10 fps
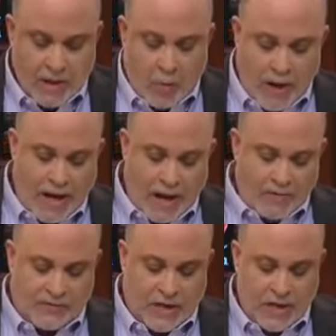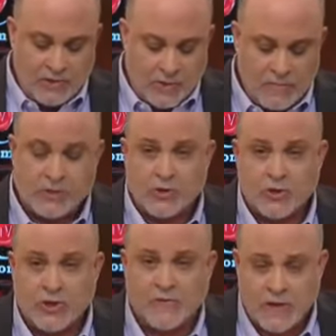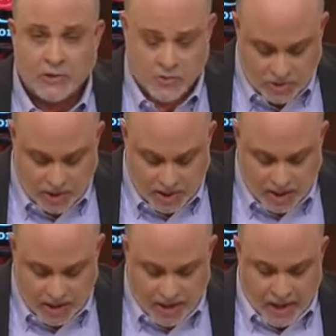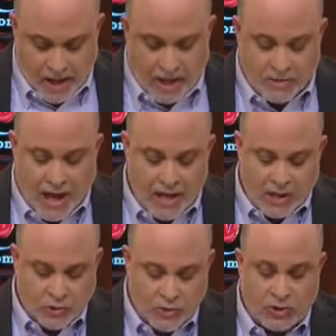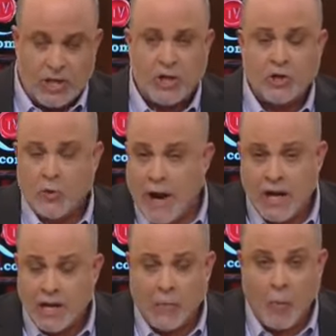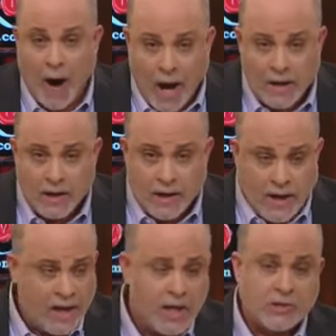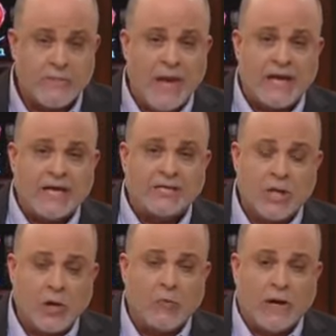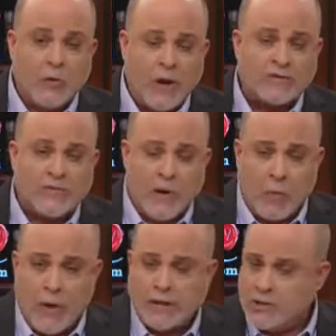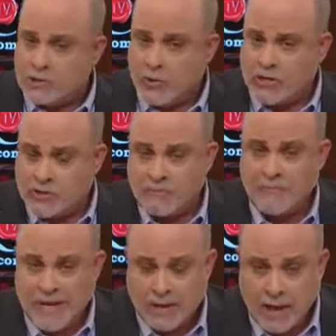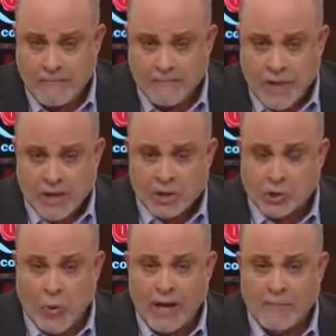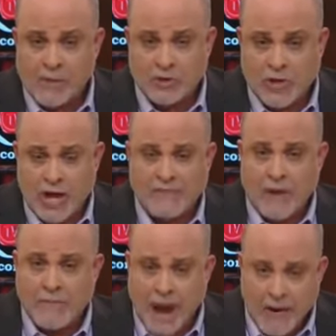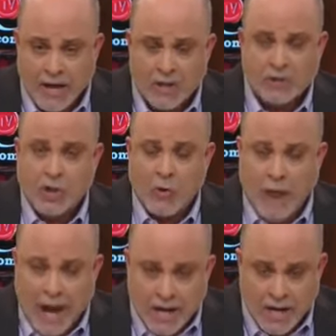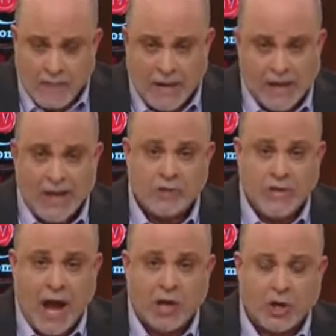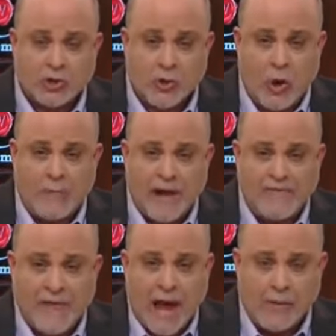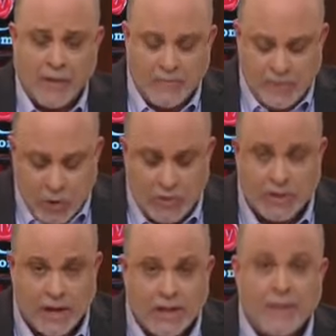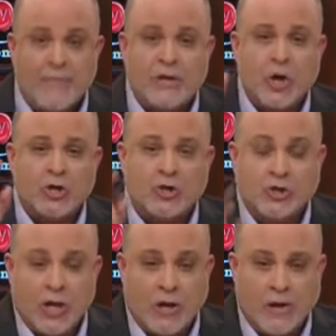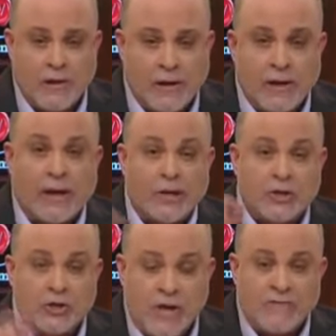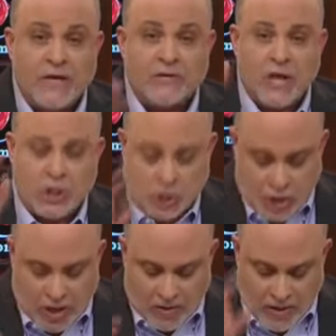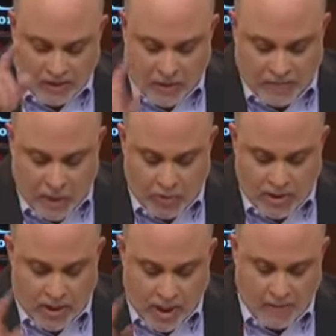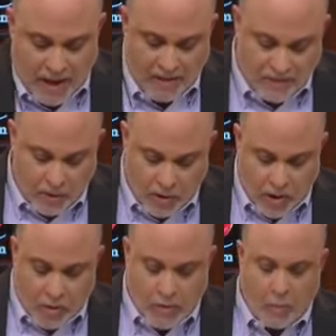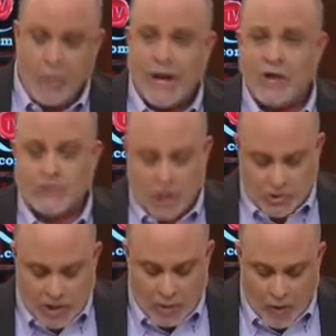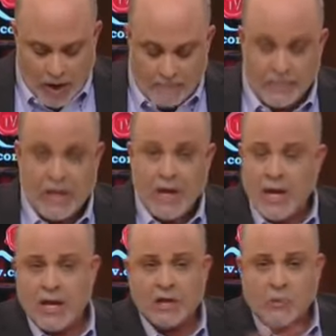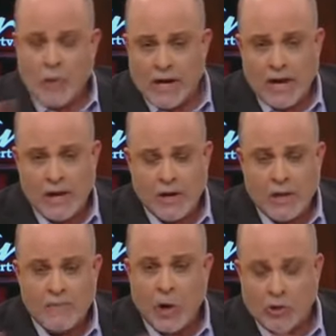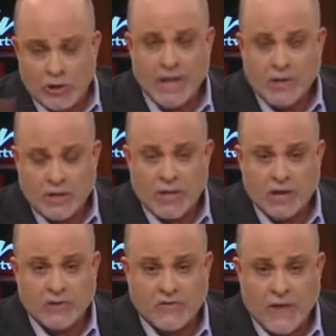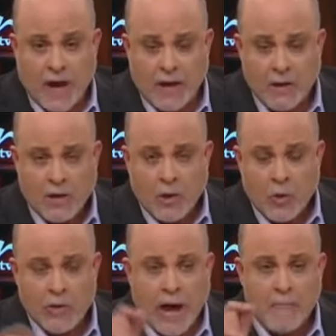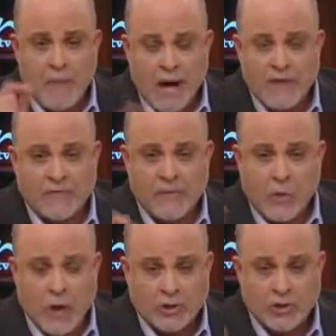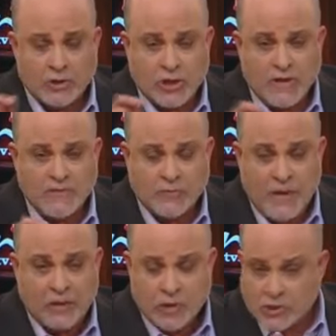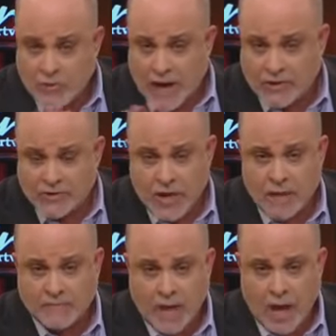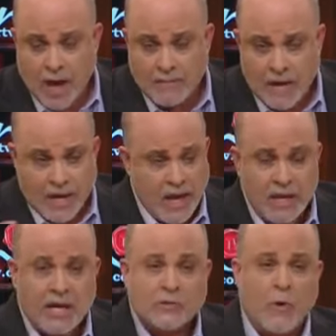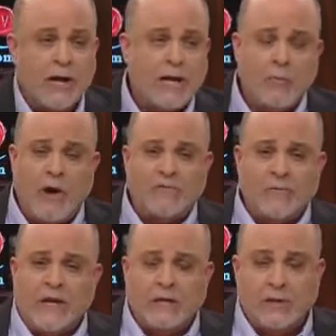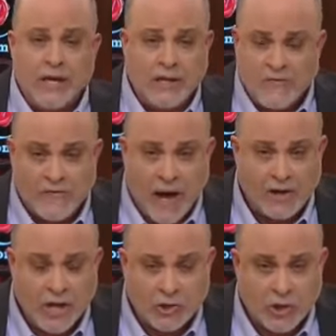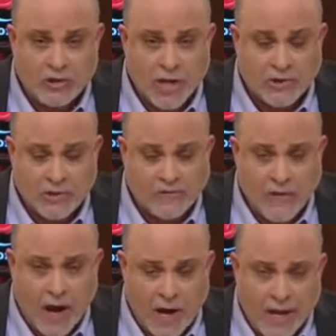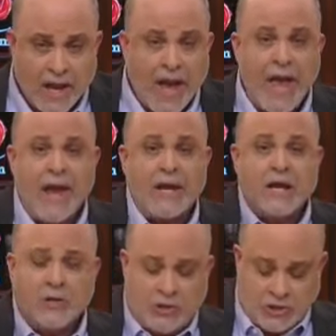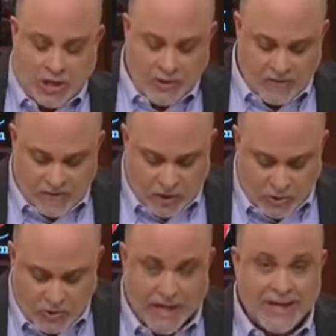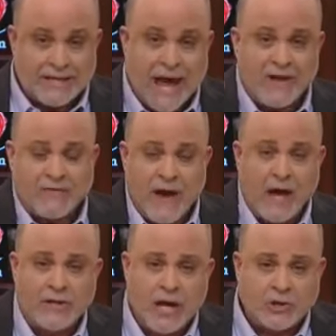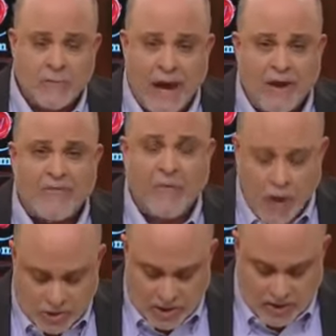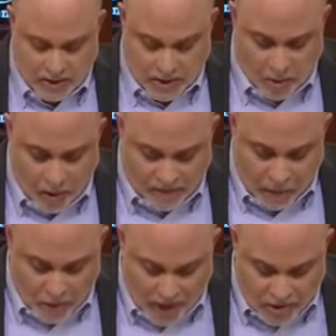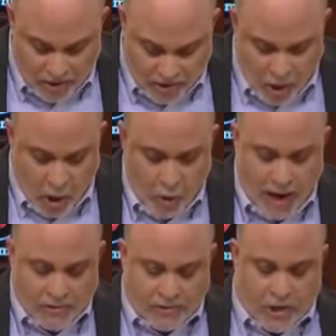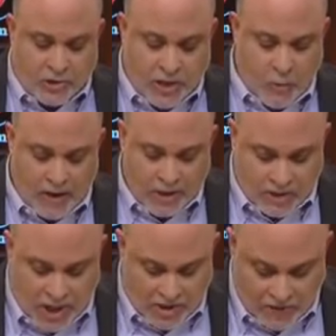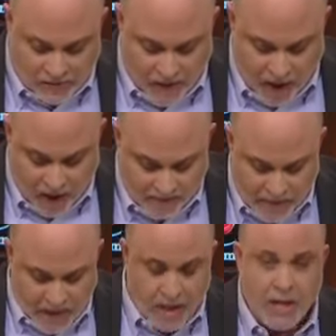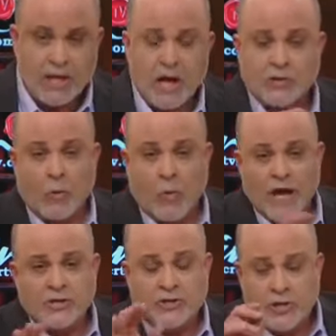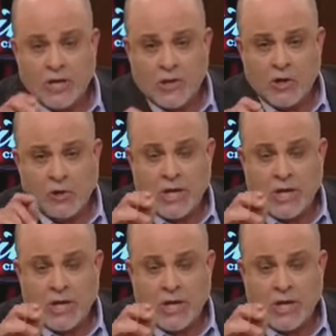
Now, what else isn't Mr. Schiff interested in? He's not interested in Uranium One. He doesn't make a single request for a witness or a subpoena. 20% of America's uranium is now controlled by Vladimir Putin because Schiff is a shill for Putin, in my view. What else doesn't he want? He doesn't want to hear Bill Clinton testify, who got money from the Russians to give speeches around the same time. He doesn't want anyone from the Clinton Foundation to testify, any of the senior officials. That foundation made a fortune off the Russians. Who else doesn't he want to testify? He doesn't want senior